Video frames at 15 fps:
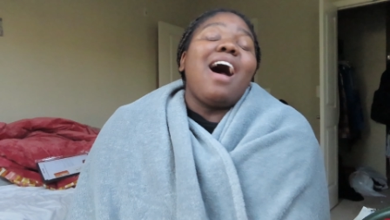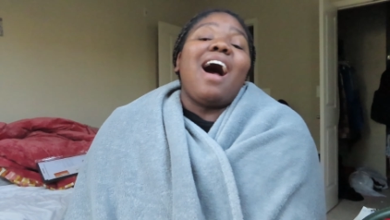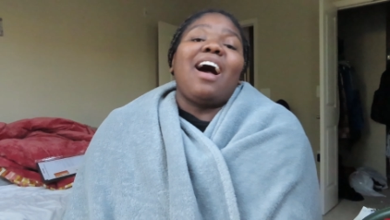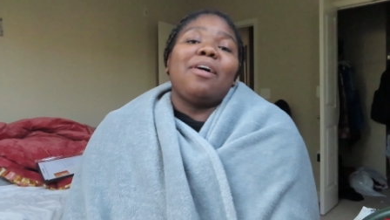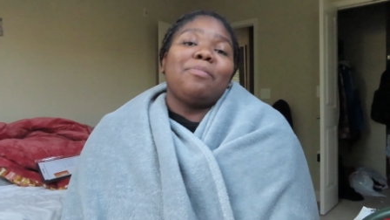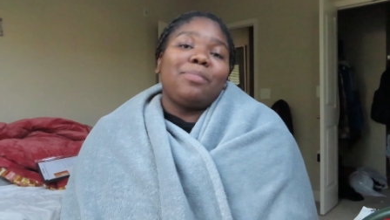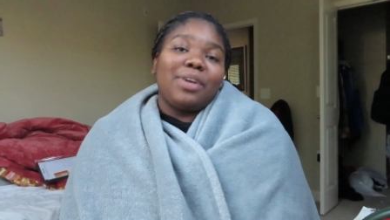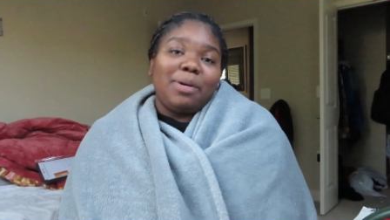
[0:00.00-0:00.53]

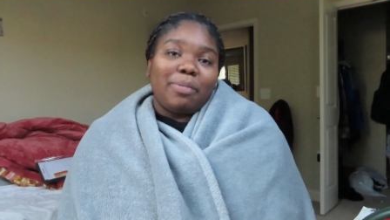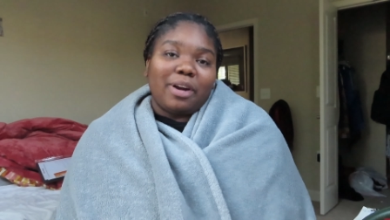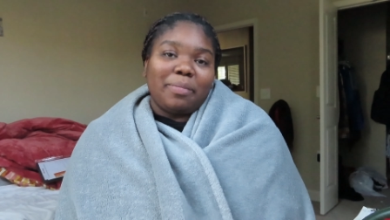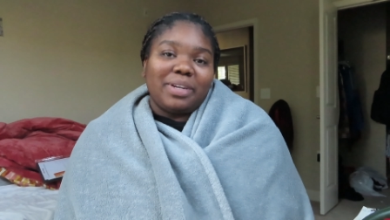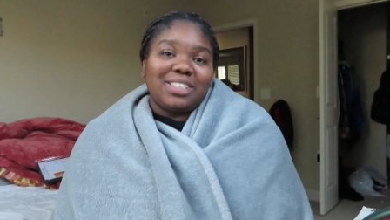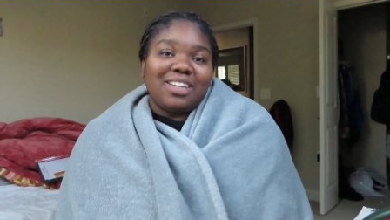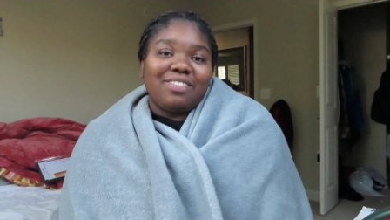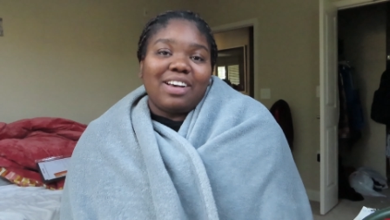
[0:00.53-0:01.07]
i'm pretty proud of
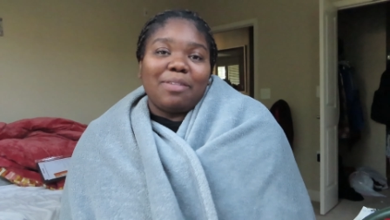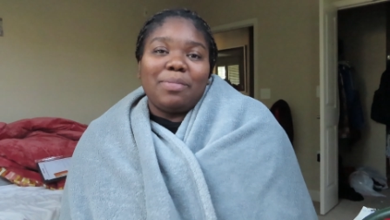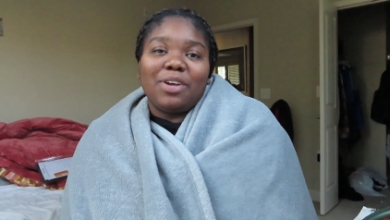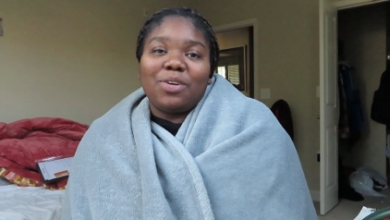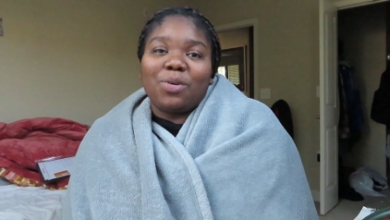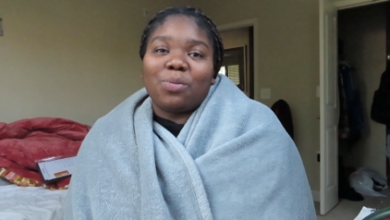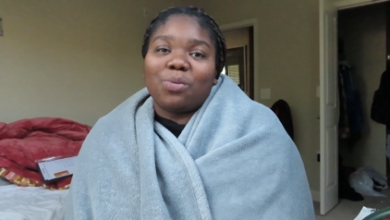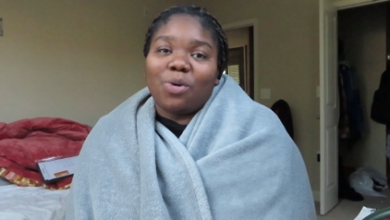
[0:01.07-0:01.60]
myself i've been
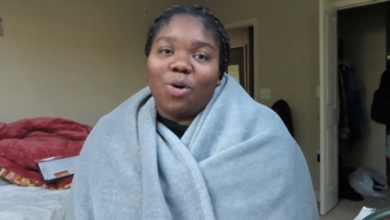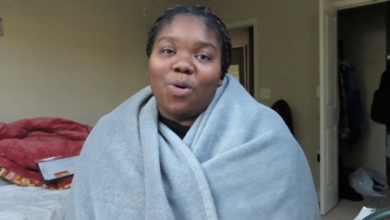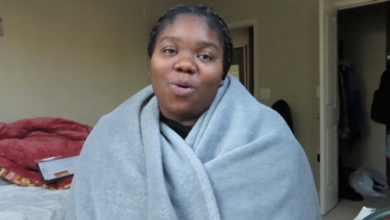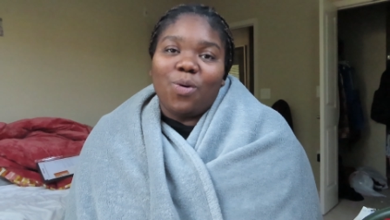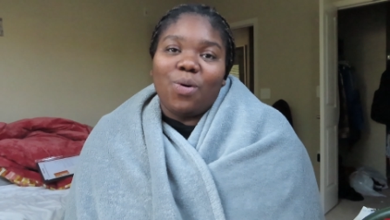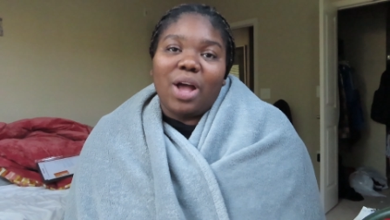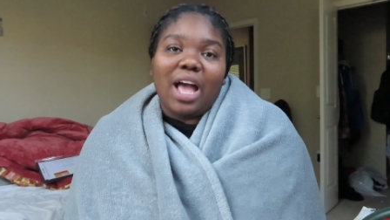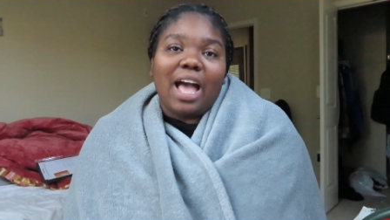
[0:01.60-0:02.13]
on a
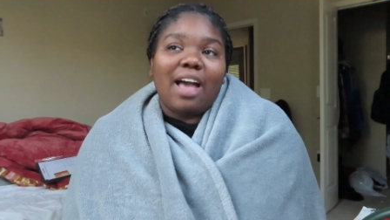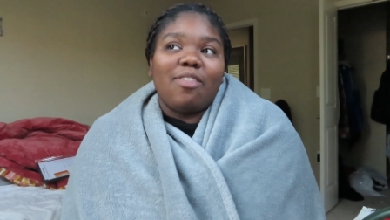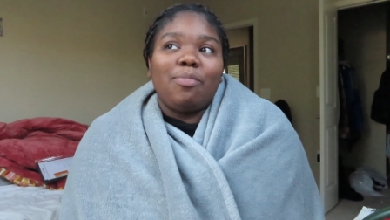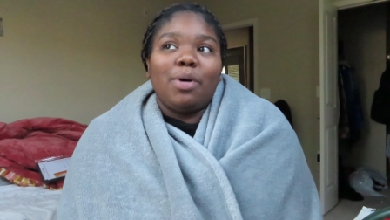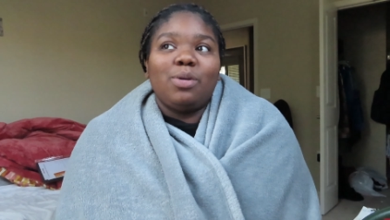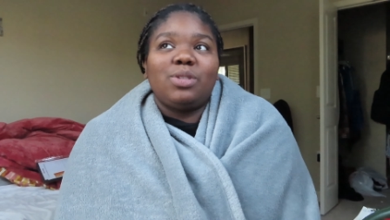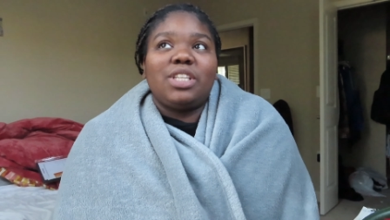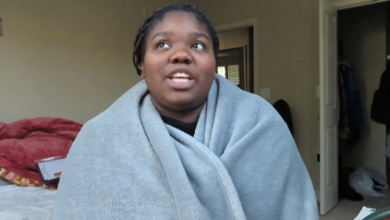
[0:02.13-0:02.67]
roll i
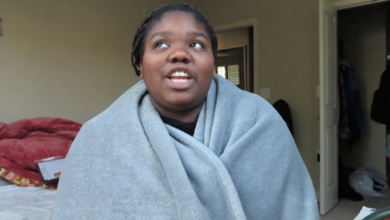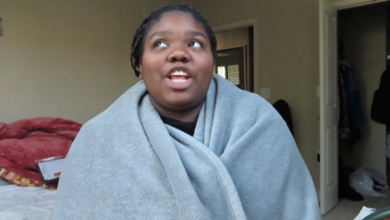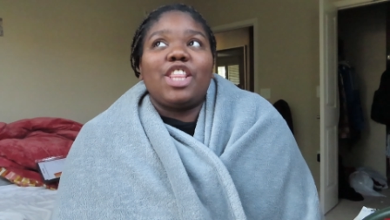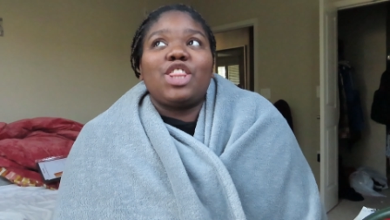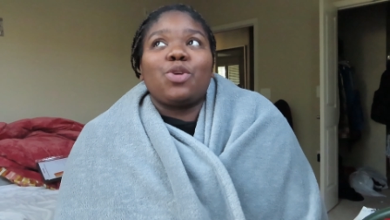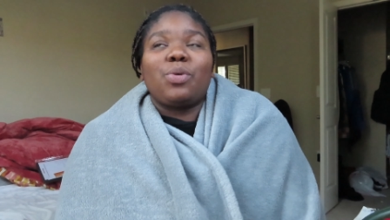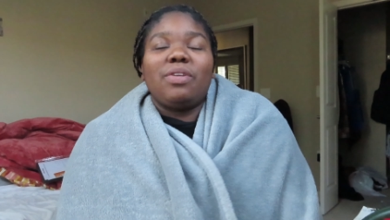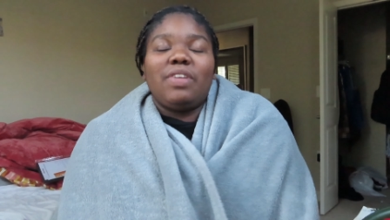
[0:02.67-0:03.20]
posted
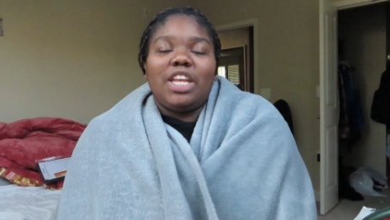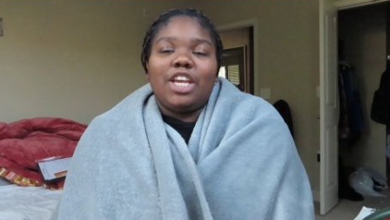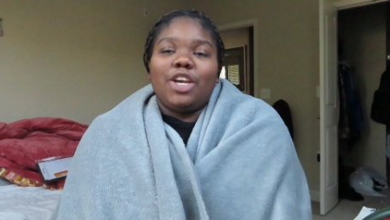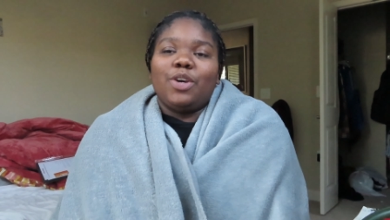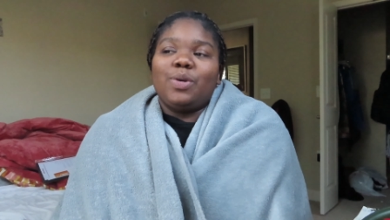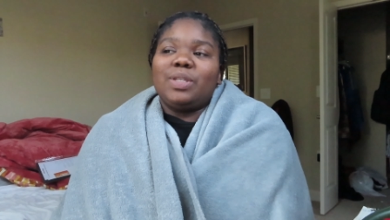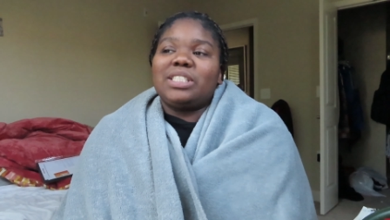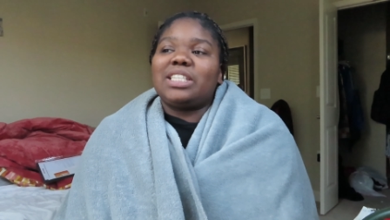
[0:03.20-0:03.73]
three
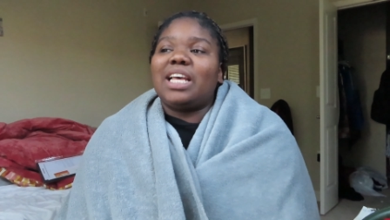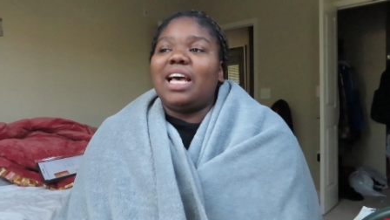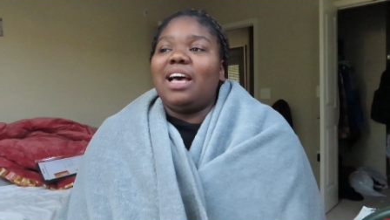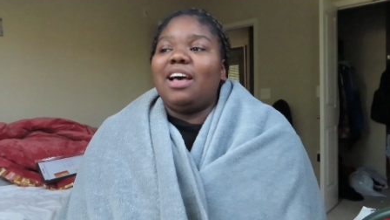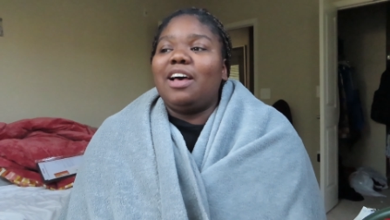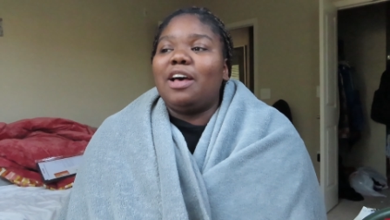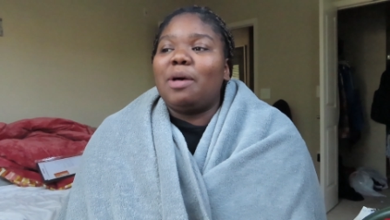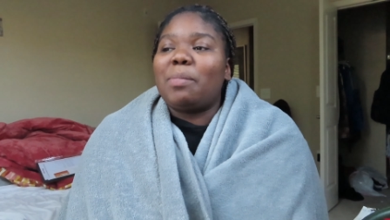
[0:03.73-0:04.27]
videos
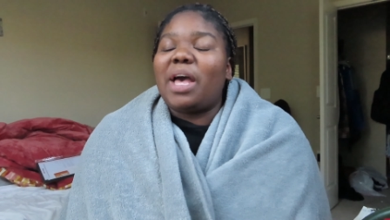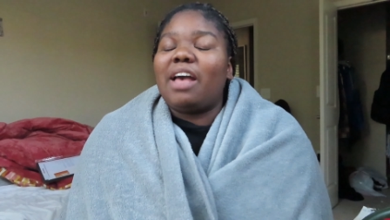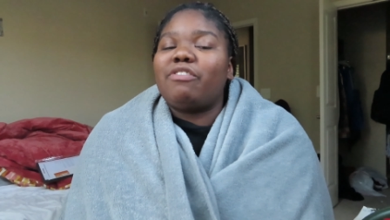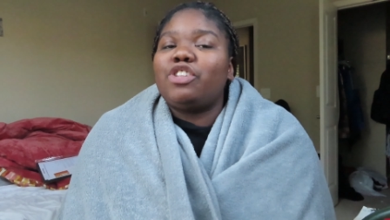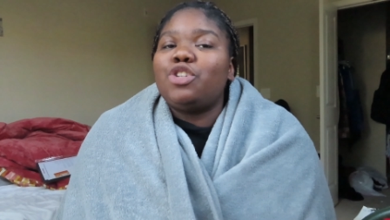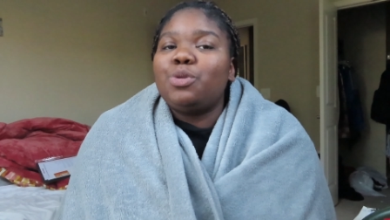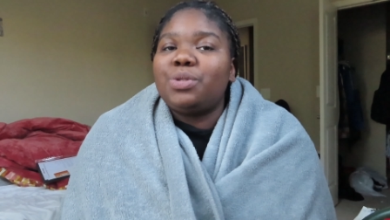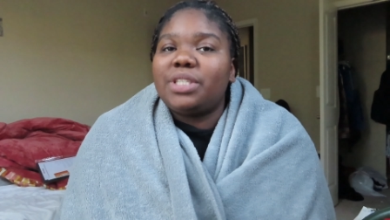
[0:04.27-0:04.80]
um, i
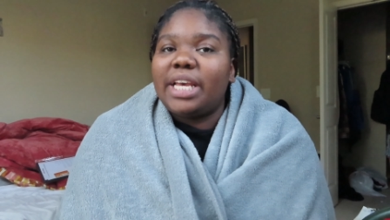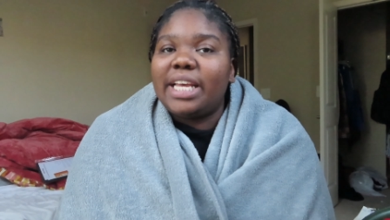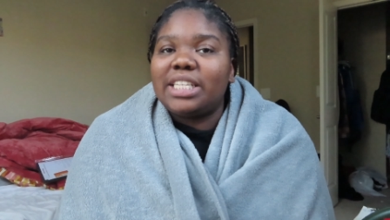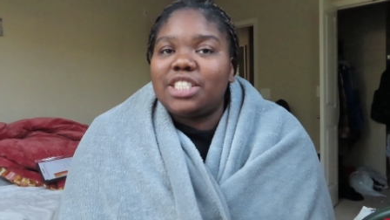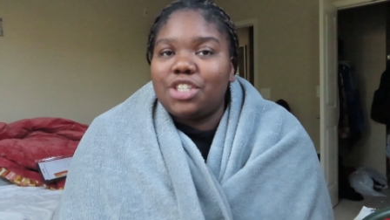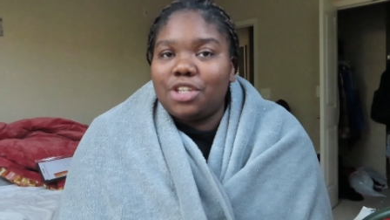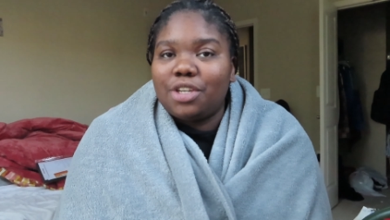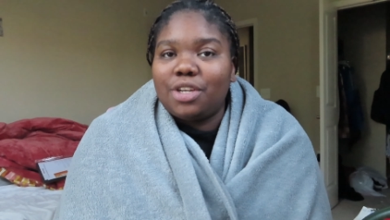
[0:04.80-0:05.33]
have two
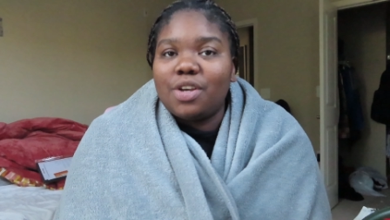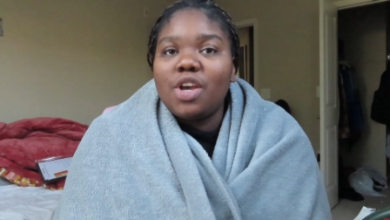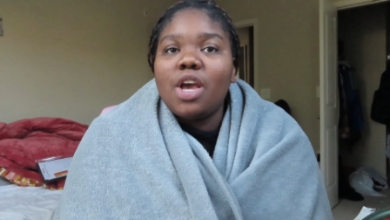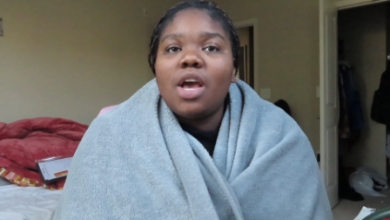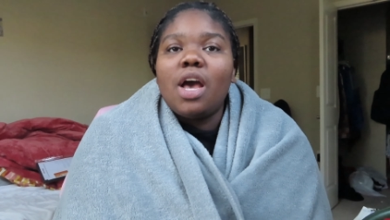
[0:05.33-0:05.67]
set to